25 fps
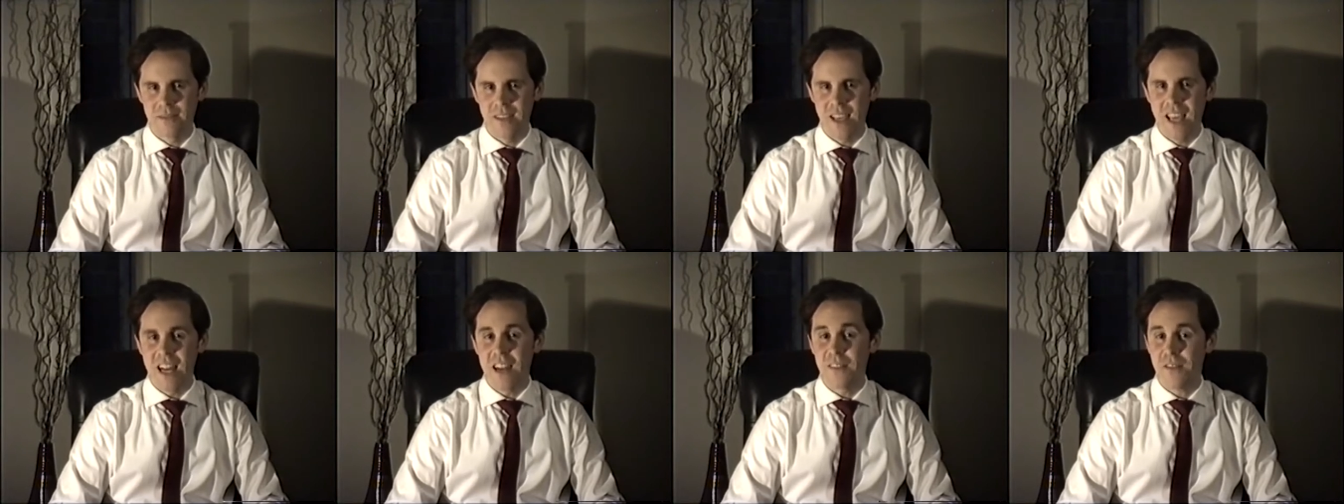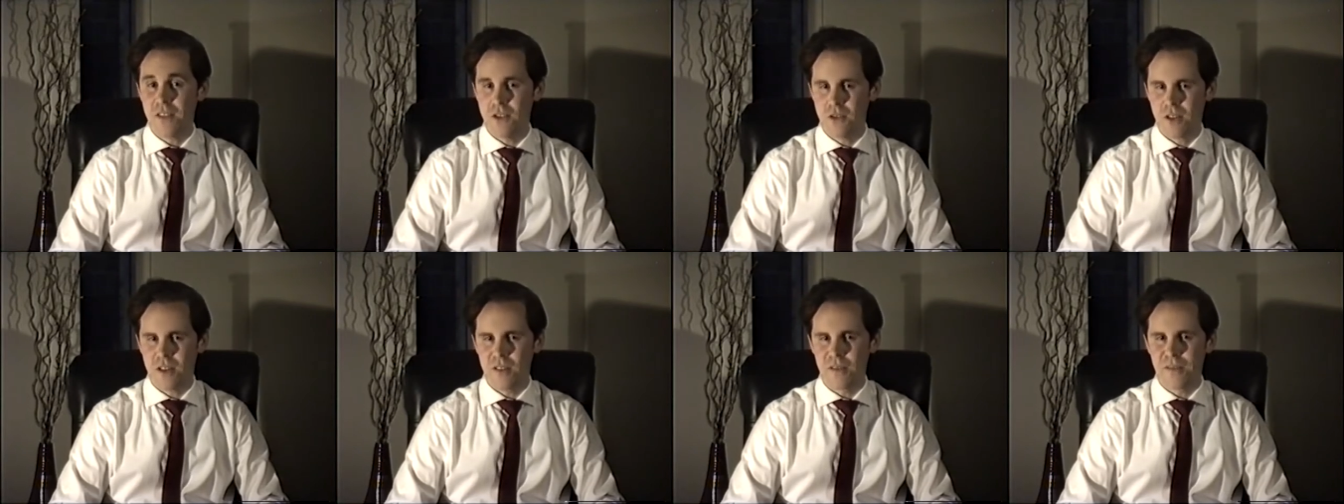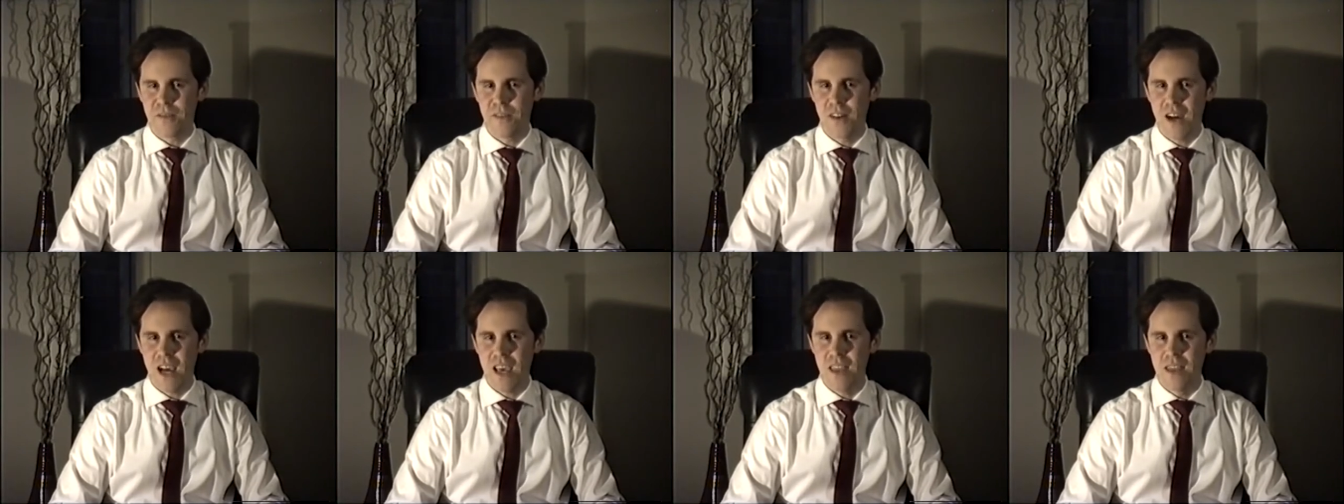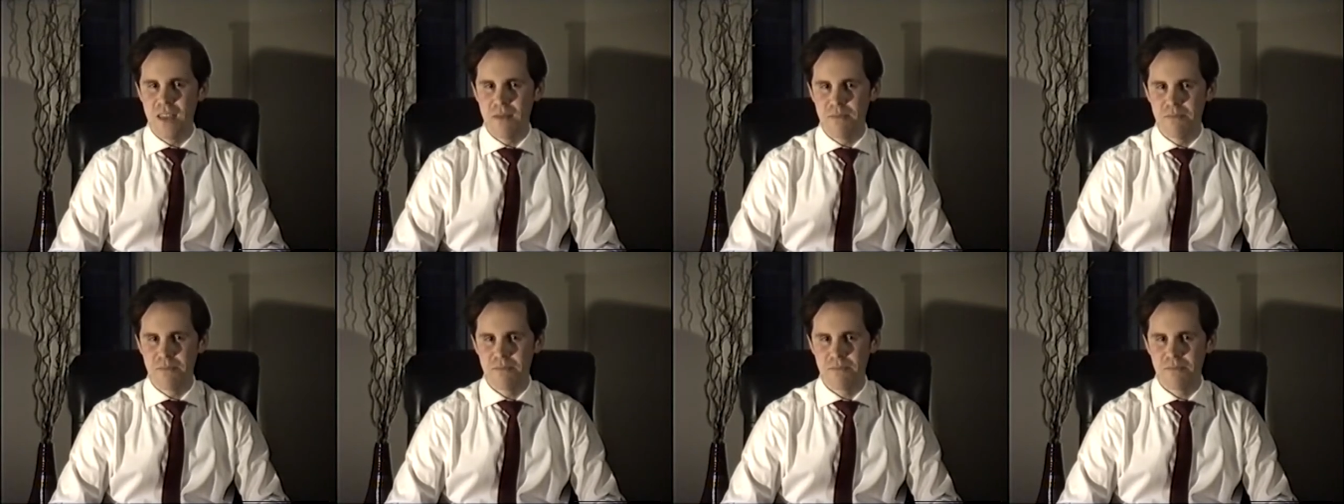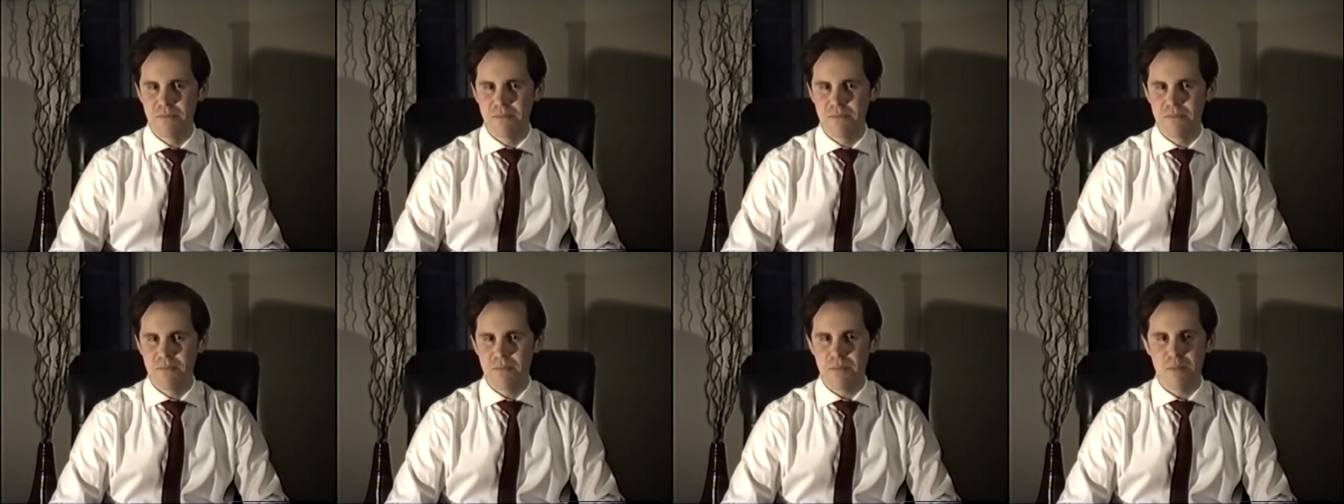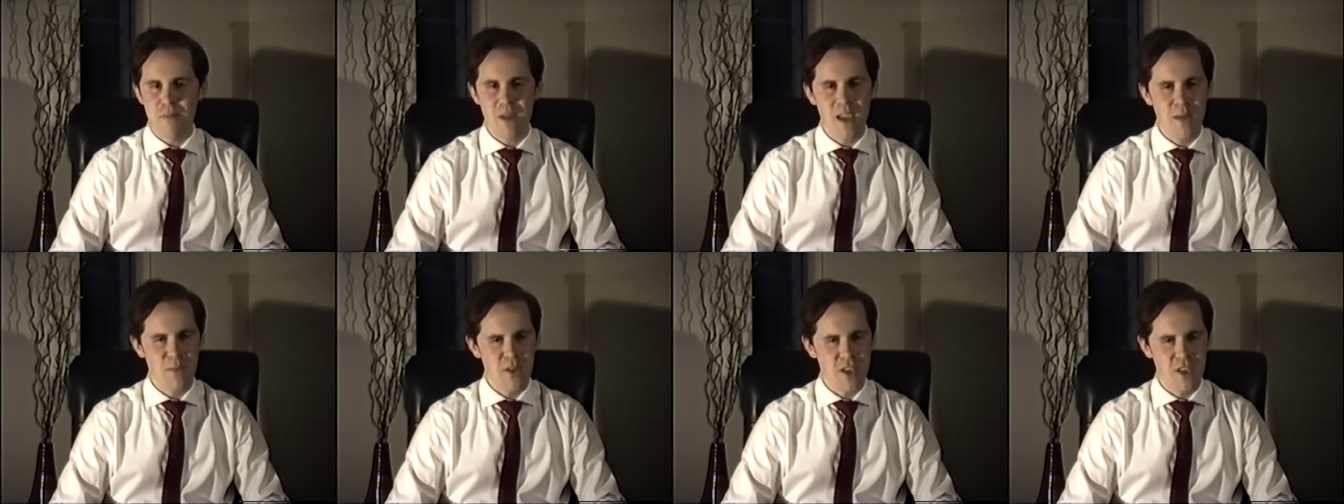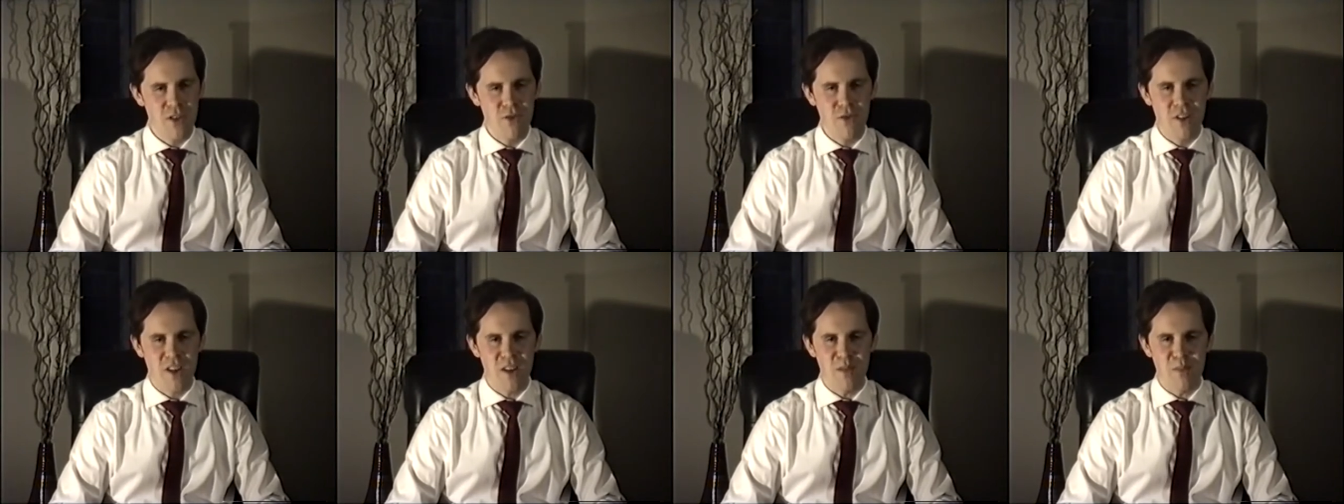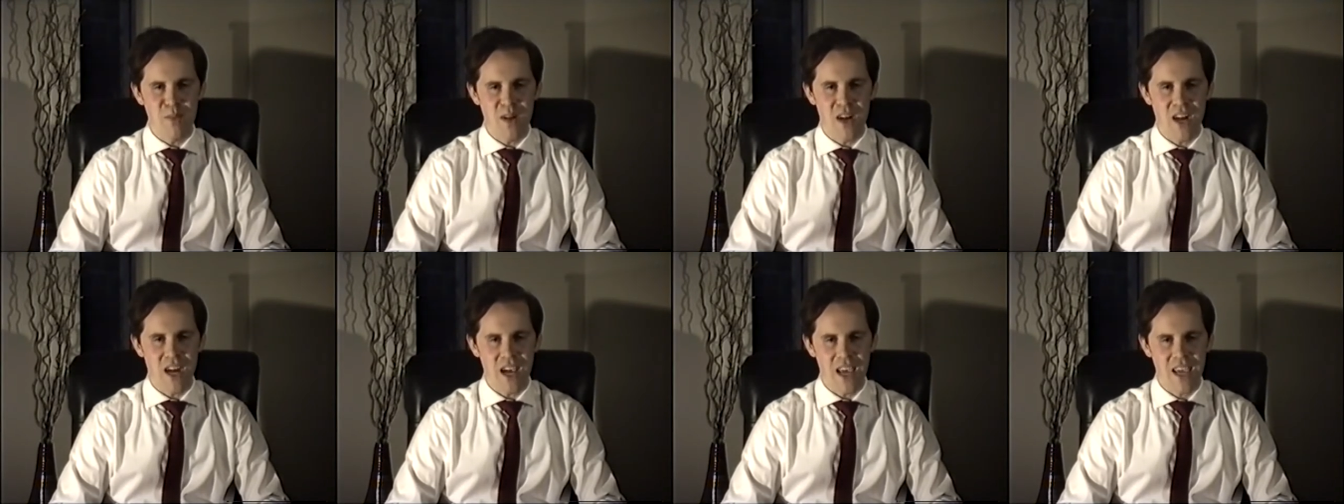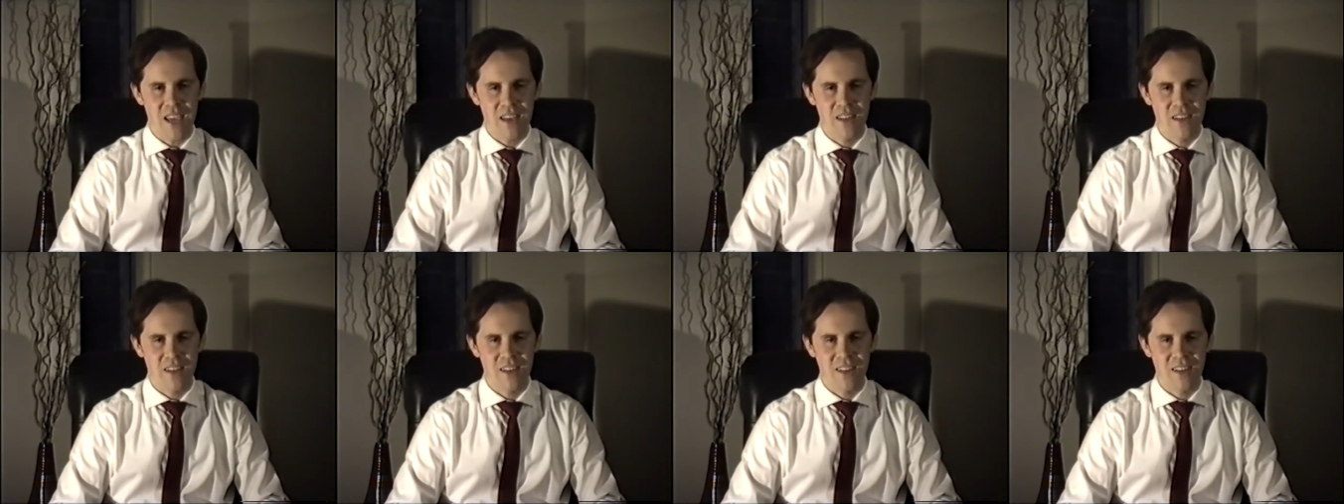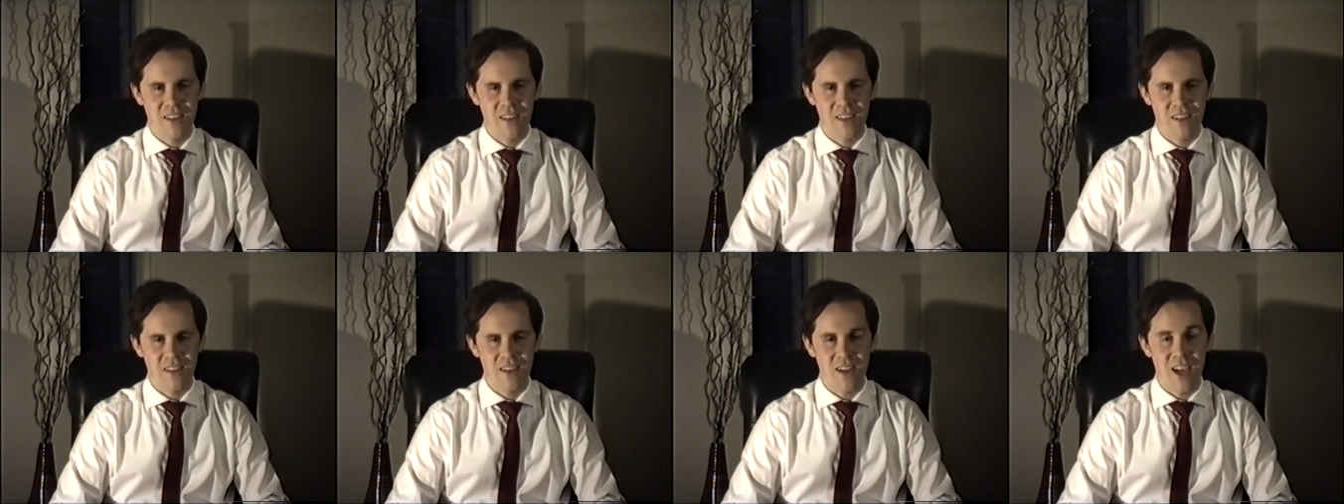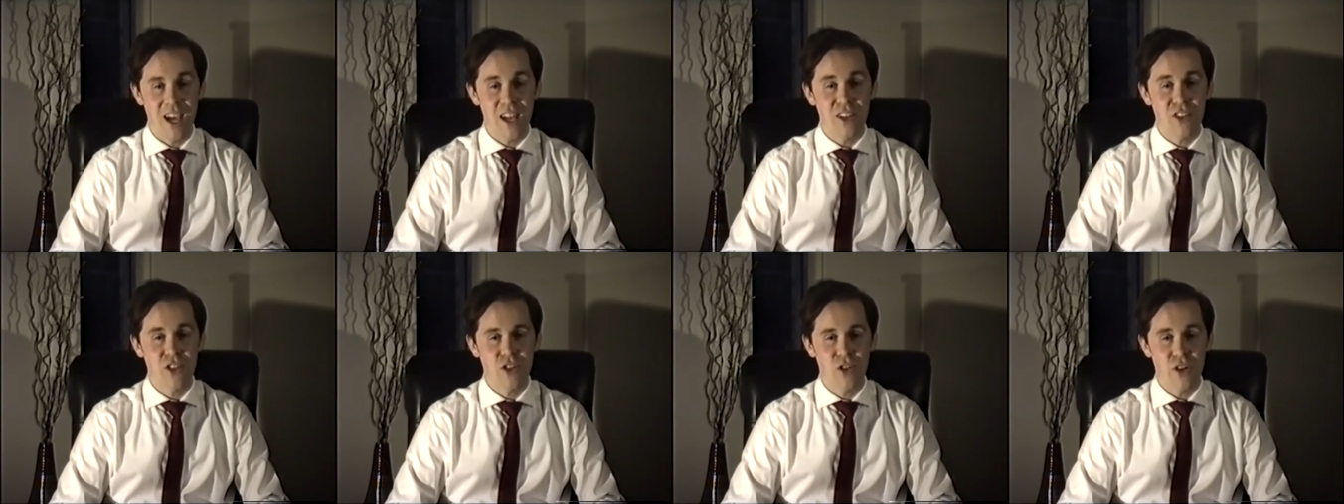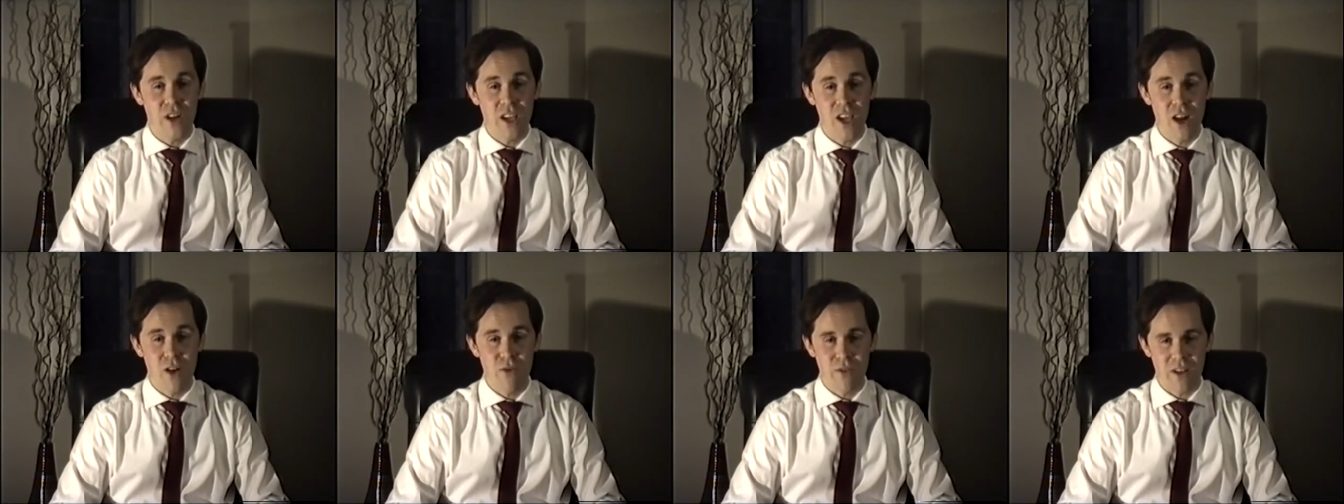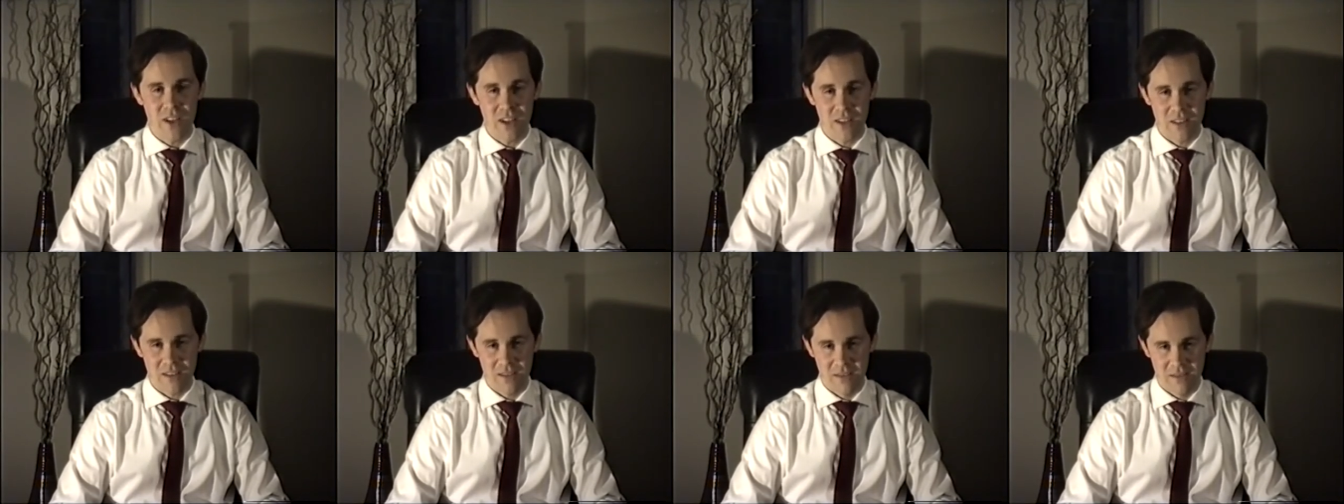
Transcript: and if you can find them, maybe you can buy a Toyota.